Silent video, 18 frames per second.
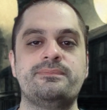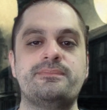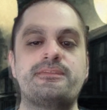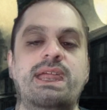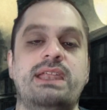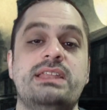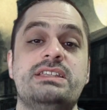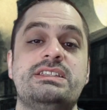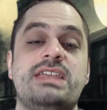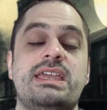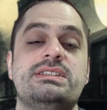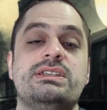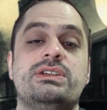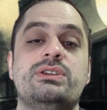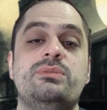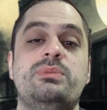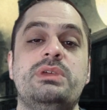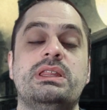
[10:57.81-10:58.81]
And in this case, it
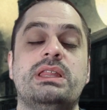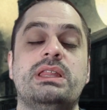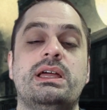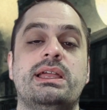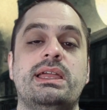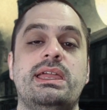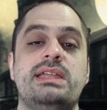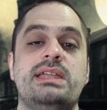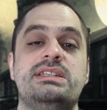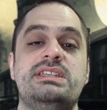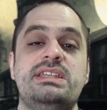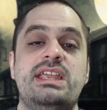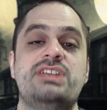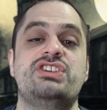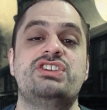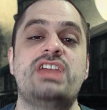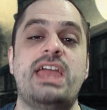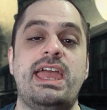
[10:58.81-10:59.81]
could be like a
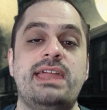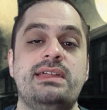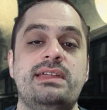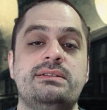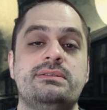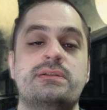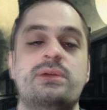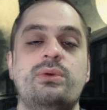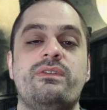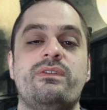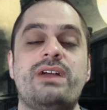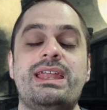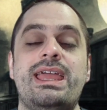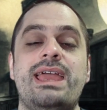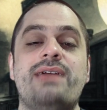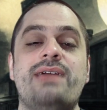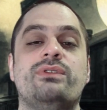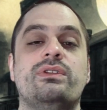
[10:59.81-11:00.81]
teenage gang. We've gotten a
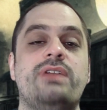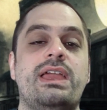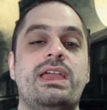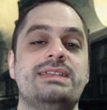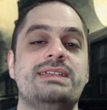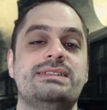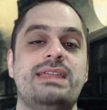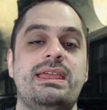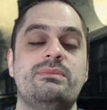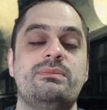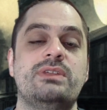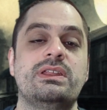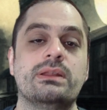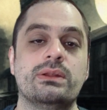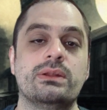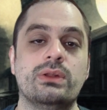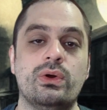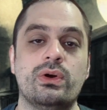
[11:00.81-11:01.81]
handful of gangs named in the
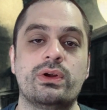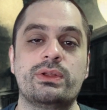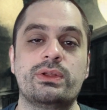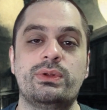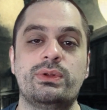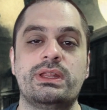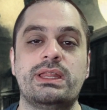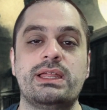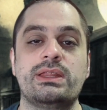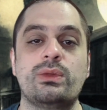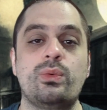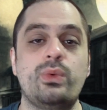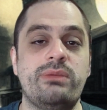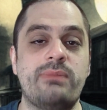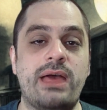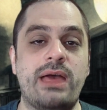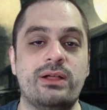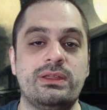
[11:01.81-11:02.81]
lore, including like the wee
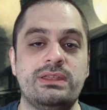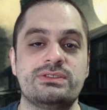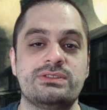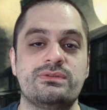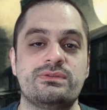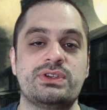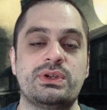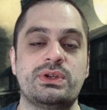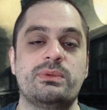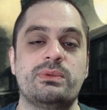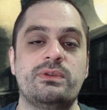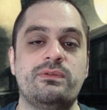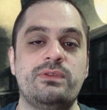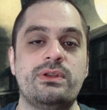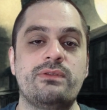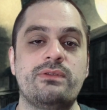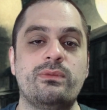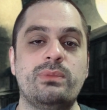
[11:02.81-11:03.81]
Malkies who have showed up in a few
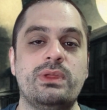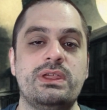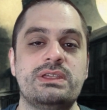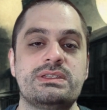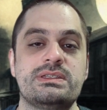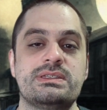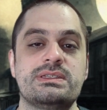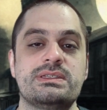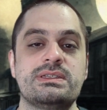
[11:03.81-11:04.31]
different places.